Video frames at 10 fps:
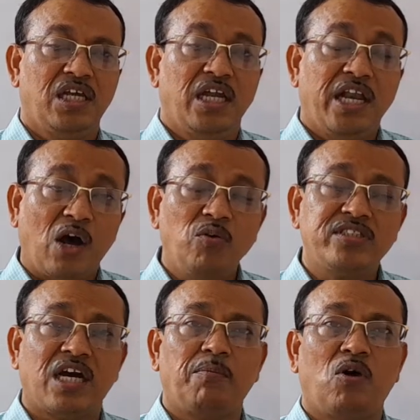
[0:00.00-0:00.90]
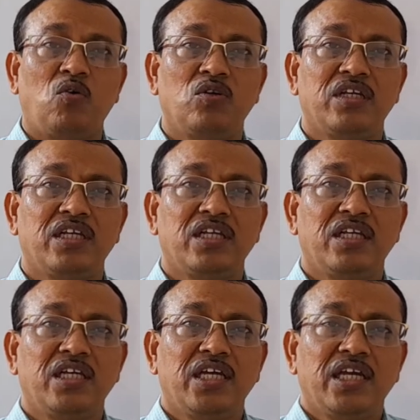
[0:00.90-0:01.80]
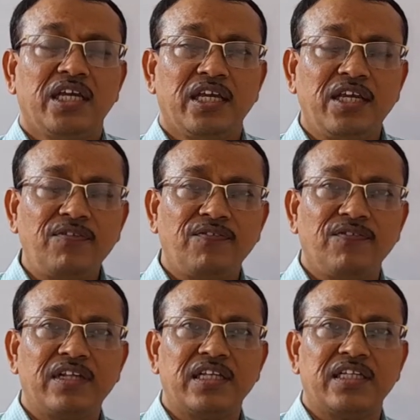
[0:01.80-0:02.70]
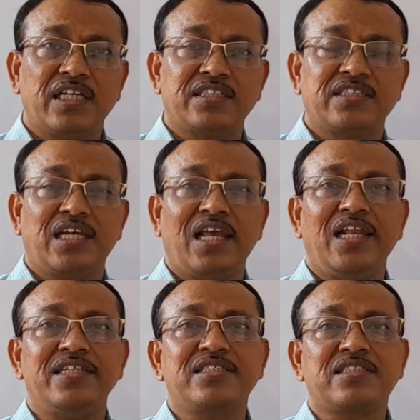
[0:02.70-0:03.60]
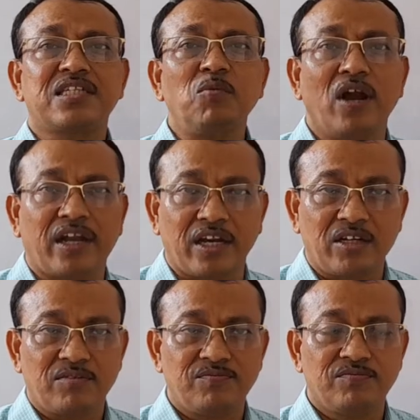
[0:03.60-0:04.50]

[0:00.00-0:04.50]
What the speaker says: Now is about if the cell is stimulated,